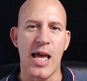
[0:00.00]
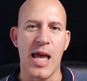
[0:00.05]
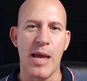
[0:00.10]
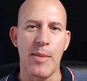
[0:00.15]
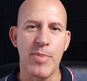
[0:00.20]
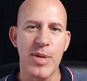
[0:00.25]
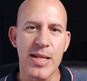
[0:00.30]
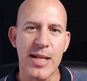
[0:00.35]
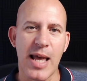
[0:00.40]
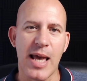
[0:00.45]

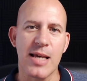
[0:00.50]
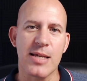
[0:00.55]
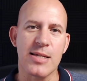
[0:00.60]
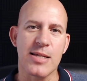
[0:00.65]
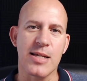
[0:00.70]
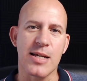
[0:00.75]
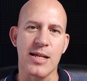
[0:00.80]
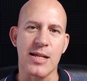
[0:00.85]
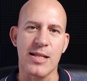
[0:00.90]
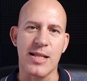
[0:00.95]
A/B
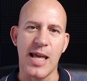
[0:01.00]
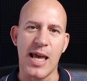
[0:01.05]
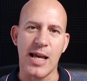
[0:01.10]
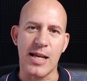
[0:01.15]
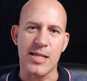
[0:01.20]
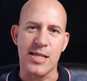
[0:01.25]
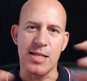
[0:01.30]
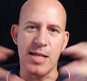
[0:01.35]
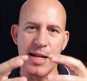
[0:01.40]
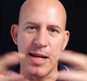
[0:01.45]
testing
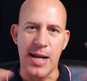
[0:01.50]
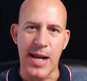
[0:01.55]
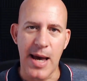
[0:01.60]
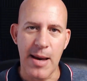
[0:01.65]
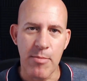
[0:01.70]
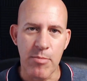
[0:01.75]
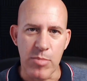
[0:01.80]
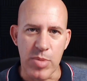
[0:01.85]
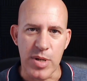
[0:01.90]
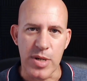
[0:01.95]
takes the
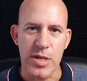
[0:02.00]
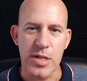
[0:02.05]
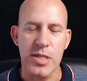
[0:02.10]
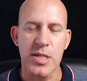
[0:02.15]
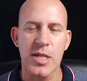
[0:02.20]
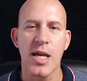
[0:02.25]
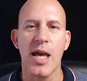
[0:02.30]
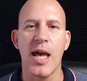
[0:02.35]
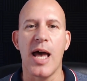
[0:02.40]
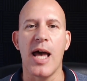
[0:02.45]
numbers
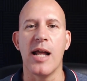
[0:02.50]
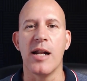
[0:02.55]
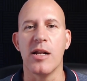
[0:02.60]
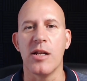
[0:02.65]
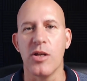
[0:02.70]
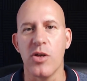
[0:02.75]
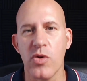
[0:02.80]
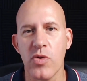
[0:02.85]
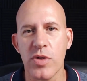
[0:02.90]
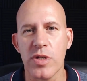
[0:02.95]
and
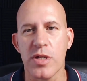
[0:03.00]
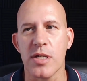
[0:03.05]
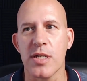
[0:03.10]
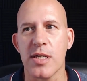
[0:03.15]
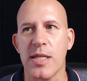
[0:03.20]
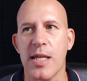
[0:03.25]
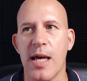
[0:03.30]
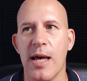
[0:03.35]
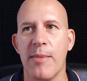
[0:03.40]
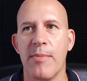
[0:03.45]
uses
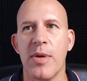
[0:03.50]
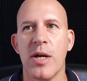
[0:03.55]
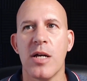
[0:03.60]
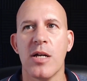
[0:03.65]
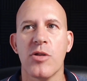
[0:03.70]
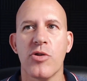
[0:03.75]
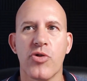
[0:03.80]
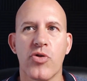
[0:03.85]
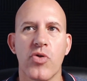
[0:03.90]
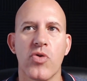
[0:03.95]
them
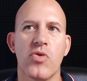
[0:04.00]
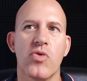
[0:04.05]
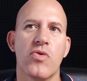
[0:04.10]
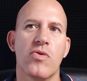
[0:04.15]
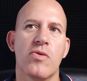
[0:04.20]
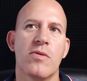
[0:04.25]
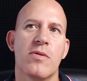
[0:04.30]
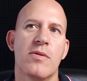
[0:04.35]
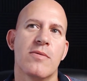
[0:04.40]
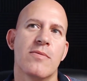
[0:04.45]

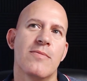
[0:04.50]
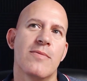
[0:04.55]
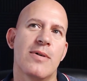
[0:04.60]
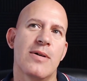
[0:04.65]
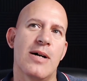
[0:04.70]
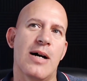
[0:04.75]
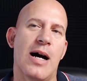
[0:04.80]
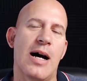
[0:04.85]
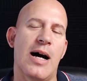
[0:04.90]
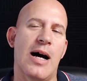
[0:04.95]
to
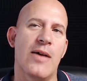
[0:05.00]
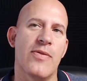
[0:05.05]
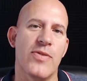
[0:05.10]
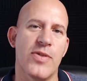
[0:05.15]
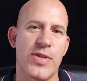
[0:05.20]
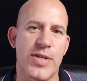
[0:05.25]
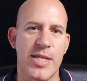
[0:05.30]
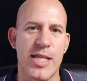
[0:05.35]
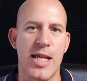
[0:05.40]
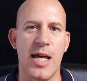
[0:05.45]

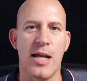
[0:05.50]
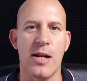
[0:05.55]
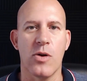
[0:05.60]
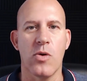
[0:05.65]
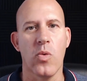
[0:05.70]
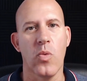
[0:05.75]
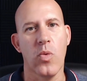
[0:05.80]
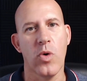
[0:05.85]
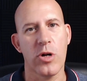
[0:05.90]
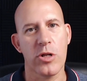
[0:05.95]
understand
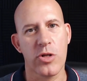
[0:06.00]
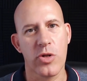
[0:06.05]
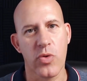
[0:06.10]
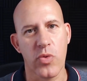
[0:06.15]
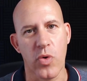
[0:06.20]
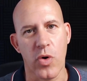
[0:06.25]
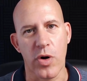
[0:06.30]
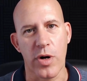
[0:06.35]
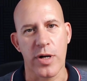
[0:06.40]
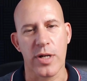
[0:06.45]
what
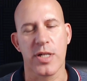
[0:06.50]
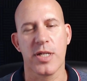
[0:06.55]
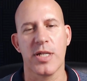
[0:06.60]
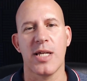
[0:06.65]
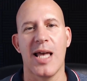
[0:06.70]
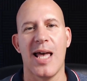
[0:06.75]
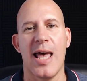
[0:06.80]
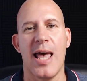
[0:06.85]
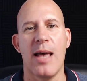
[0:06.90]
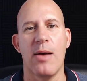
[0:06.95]

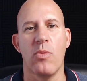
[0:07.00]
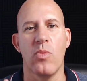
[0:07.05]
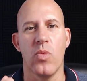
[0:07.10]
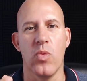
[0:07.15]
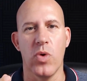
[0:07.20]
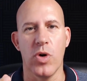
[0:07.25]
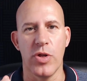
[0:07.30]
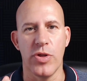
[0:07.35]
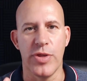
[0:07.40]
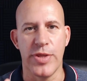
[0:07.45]
works and
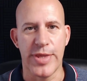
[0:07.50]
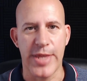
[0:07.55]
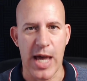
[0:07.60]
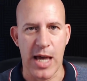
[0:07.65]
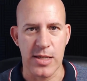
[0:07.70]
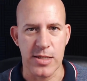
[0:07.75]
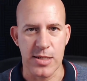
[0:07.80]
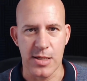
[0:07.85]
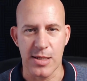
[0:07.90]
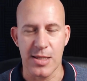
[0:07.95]
what
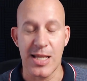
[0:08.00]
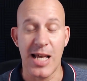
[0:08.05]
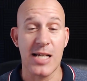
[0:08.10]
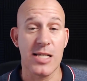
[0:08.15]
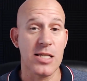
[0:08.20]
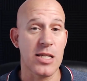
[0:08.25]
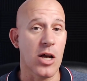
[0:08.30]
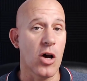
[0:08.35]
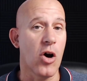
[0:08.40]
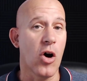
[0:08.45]
doesn't.
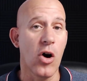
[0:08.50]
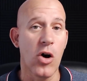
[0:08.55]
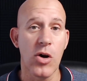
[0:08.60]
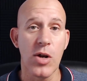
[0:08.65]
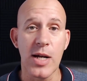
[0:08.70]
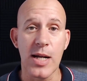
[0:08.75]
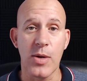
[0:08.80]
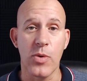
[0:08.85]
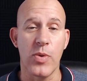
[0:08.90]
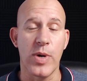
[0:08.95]
That's the
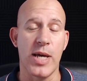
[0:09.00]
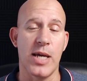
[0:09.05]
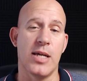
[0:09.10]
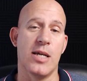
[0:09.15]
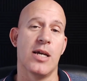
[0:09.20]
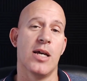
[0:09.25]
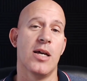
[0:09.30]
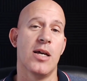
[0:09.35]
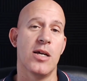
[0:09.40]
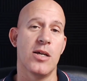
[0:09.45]
only
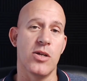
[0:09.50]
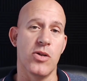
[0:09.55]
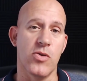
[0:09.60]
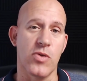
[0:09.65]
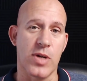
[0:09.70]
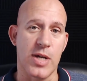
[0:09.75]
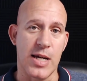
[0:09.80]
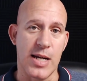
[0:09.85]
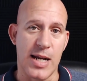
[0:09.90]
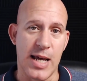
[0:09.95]
way you
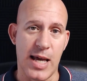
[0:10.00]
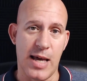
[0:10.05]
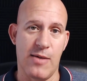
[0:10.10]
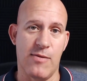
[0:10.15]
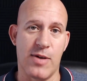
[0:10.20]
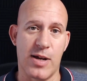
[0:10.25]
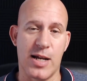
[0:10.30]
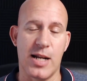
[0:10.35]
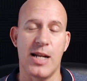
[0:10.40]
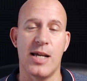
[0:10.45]
can have
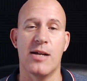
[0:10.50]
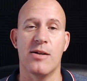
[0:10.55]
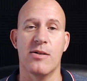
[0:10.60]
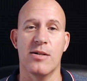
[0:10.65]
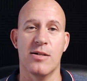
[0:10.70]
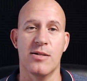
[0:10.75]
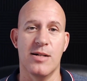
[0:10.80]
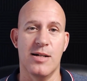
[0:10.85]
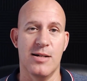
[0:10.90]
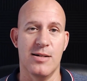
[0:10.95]
a
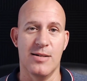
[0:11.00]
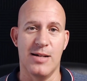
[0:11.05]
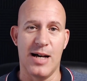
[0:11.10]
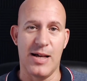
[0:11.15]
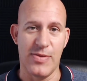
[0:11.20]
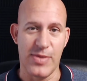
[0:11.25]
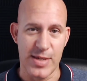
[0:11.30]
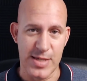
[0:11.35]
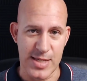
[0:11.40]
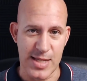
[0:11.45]
clear
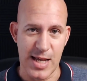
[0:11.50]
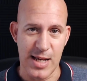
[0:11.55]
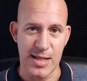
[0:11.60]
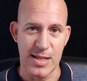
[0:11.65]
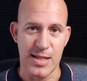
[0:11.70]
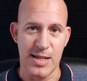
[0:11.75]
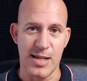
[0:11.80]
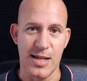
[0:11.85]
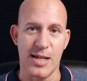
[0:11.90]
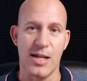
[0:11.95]

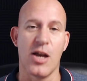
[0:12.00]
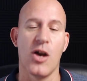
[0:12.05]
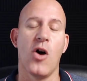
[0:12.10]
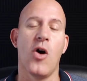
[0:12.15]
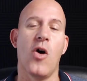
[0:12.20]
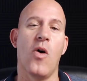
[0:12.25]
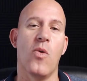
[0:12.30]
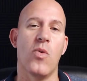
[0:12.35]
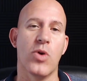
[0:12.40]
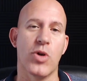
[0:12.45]
understanding
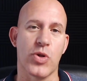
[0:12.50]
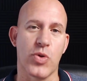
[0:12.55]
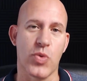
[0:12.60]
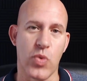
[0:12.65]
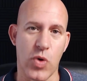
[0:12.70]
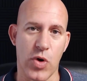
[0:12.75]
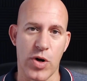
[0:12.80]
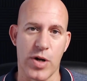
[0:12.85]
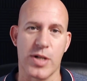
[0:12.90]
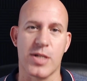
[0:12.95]
of what
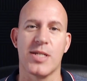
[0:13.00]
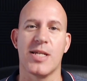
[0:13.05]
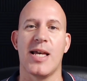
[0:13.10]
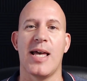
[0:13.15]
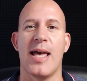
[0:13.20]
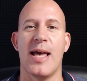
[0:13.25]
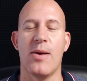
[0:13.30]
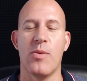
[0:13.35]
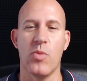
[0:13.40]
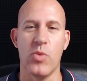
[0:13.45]
works
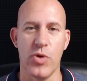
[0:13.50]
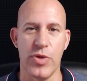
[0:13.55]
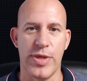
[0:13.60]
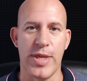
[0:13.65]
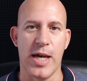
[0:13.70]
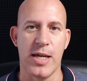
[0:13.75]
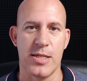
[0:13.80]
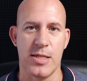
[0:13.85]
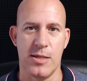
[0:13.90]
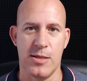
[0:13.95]
and what
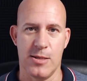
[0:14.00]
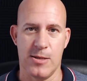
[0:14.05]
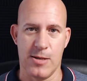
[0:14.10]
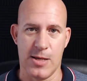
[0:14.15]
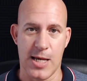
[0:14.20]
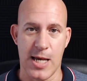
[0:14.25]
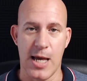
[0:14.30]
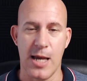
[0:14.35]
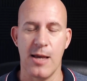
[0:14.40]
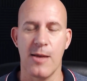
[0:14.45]
doesn't,
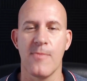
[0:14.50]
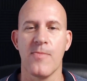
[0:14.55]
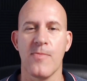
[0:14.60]
okay?